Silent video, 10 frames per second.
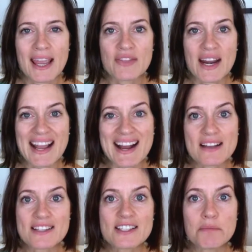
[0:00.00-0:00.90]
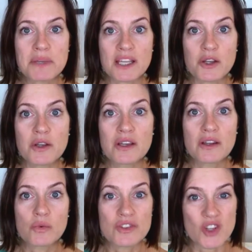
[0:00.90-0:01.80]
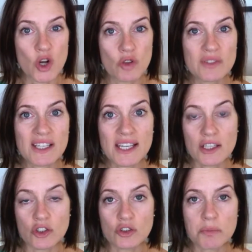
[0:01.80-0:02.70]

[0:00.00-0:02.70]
that has to be resolved and healed,